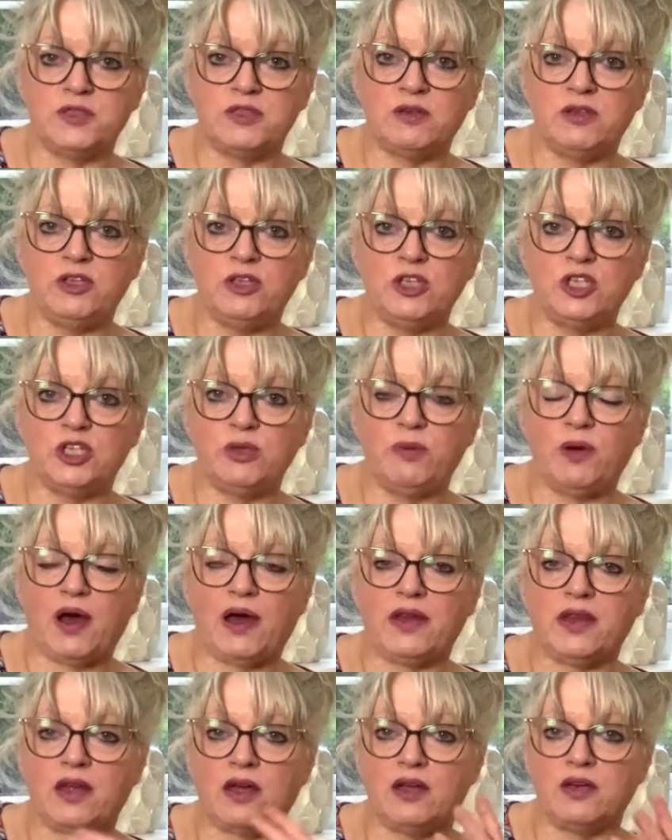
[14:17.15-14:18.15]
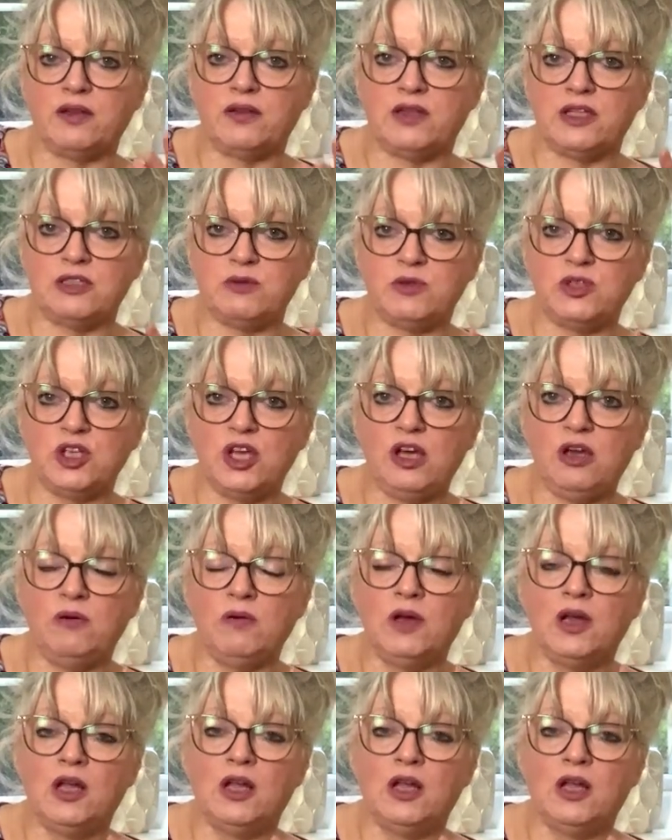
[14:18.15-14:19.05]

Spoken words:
So I usually put out the kind of things we do